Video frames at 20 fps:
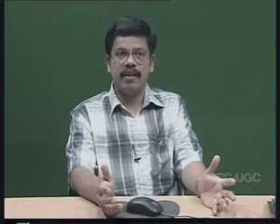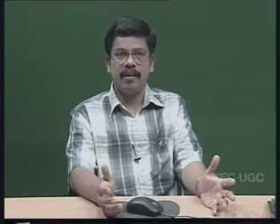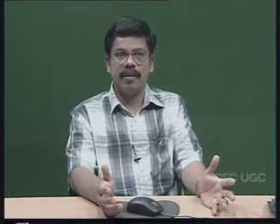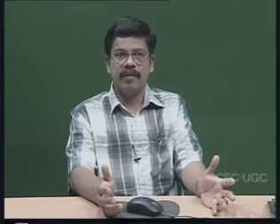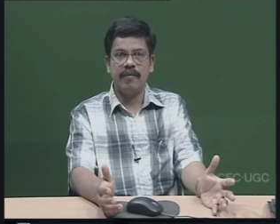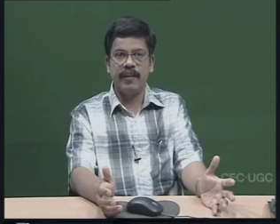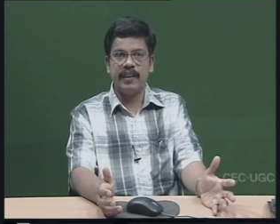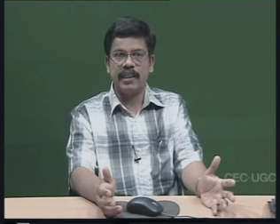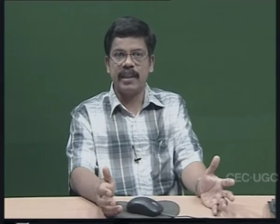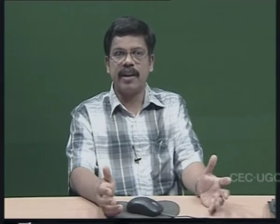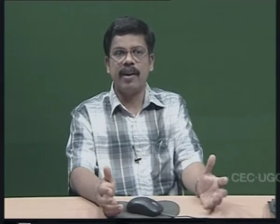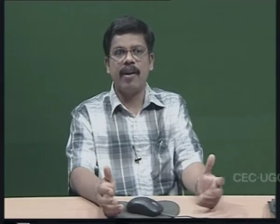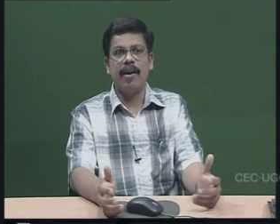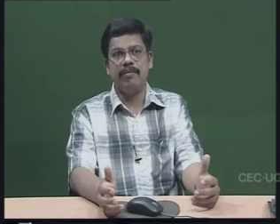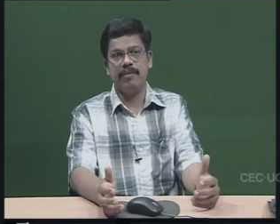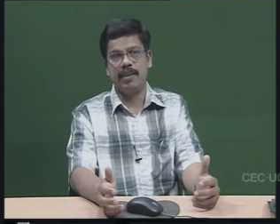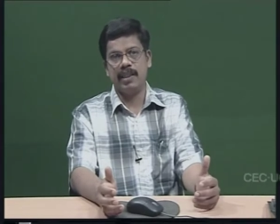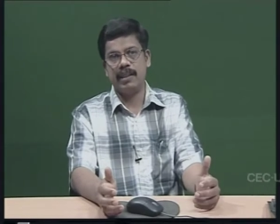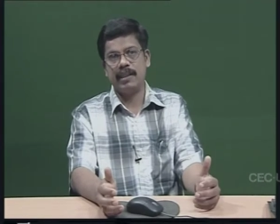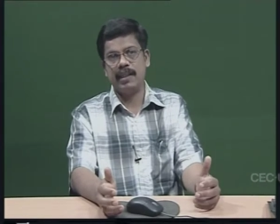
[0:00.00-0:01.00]
physical
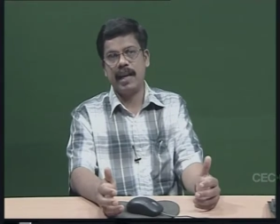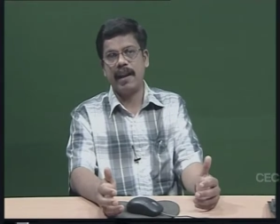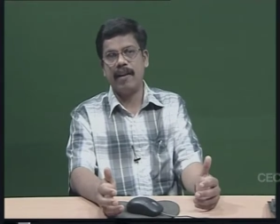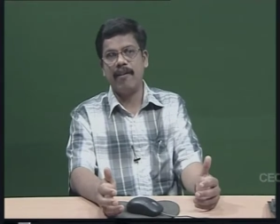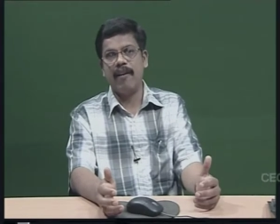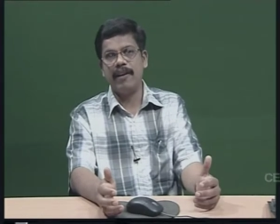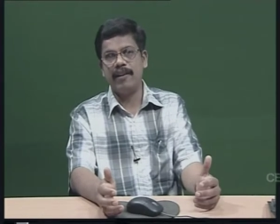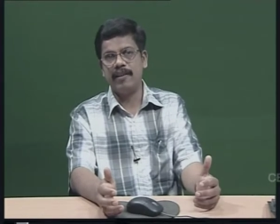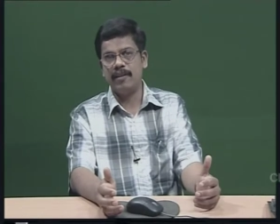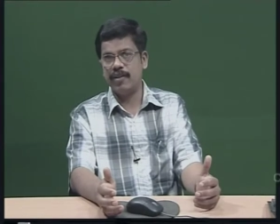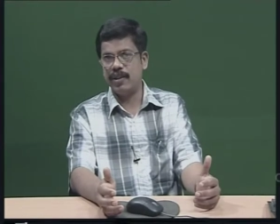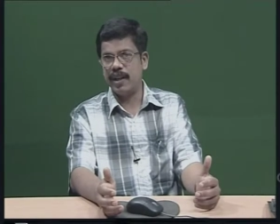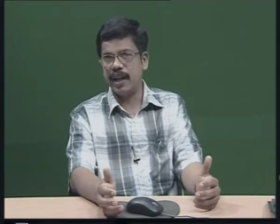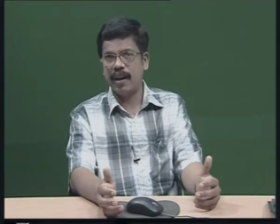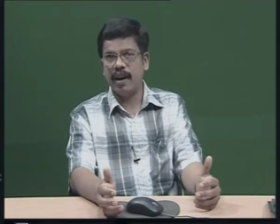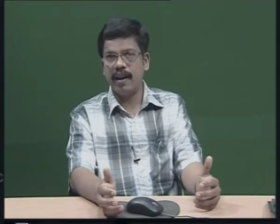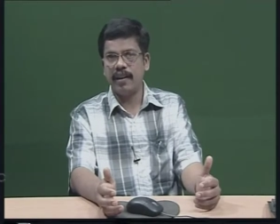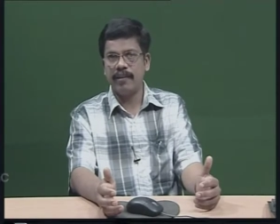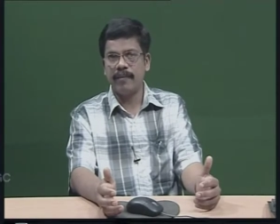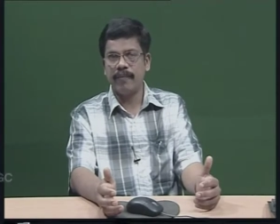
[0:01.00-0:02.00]
objects according to
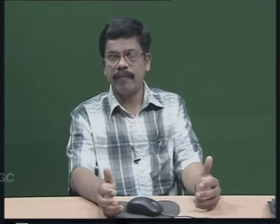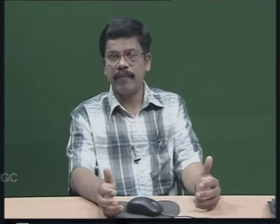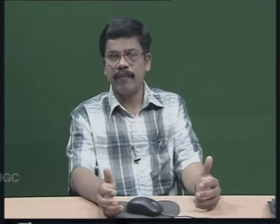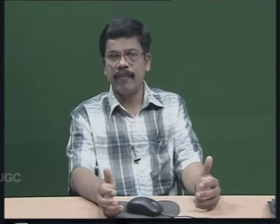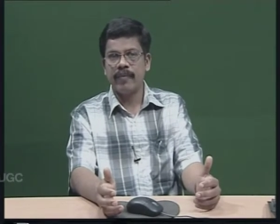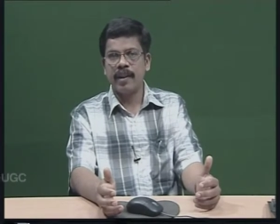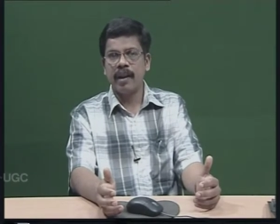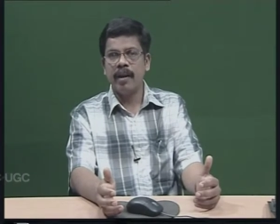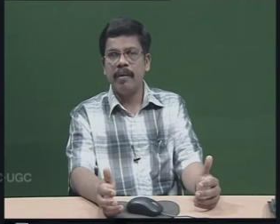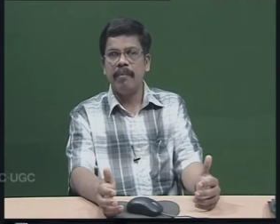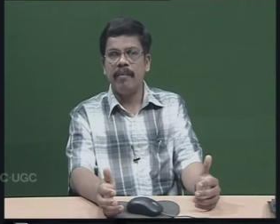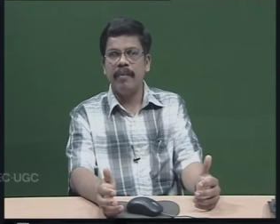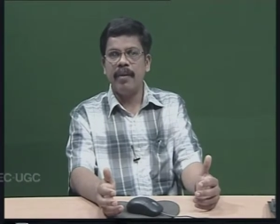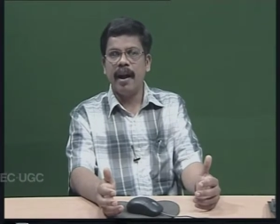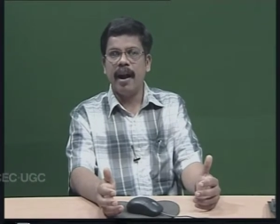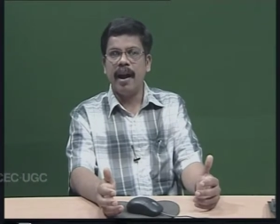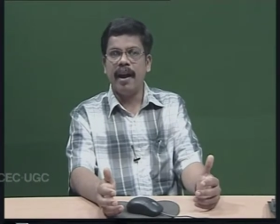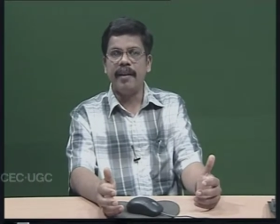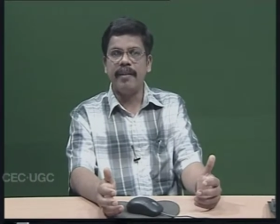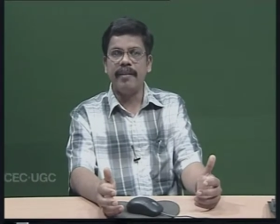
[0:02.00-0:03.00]
Descartes,
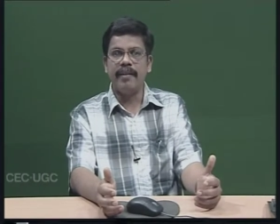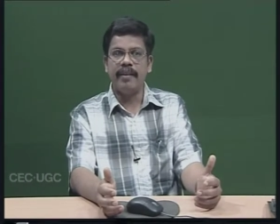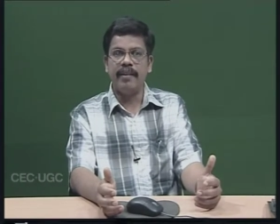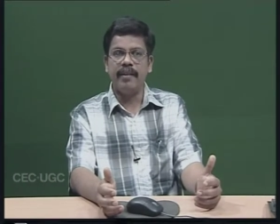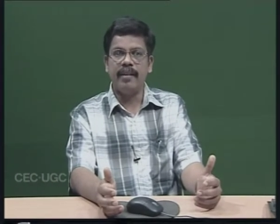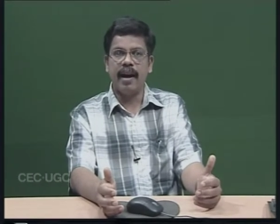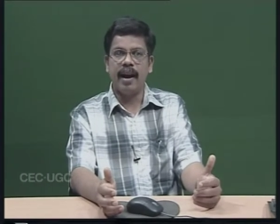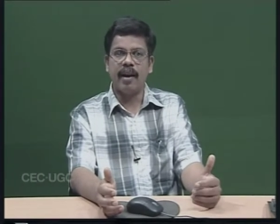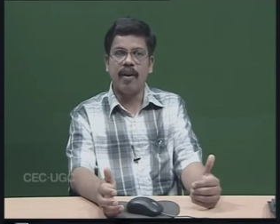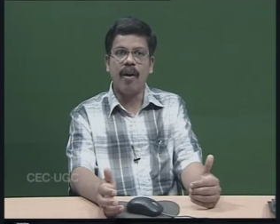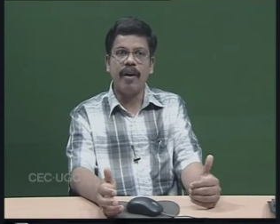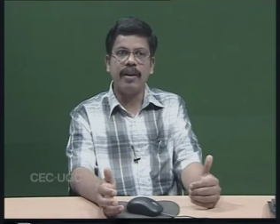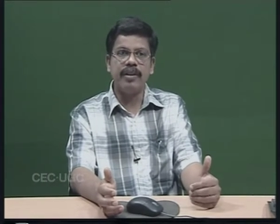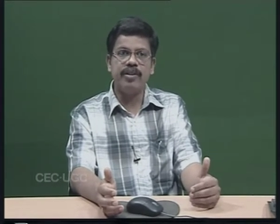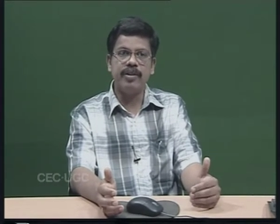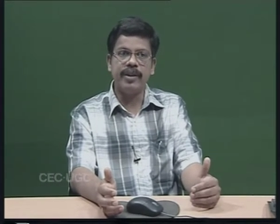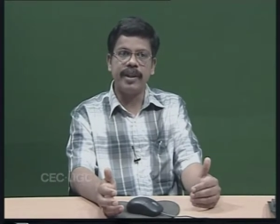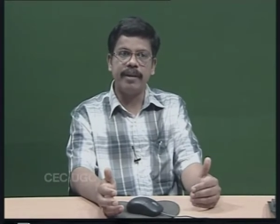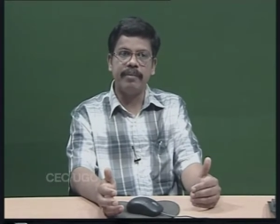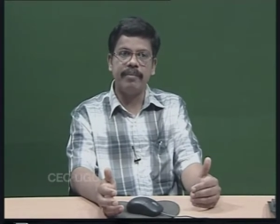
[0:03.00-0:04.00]
and according
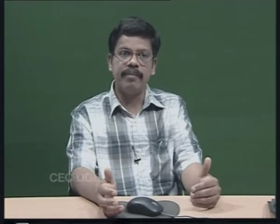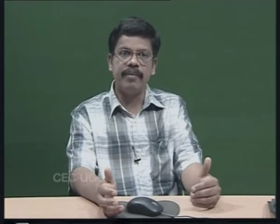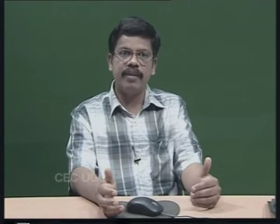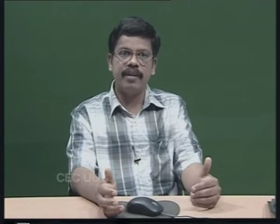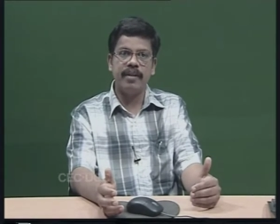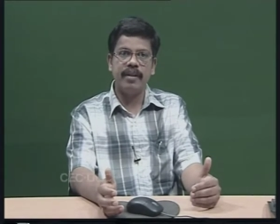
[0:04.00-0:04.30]
to him,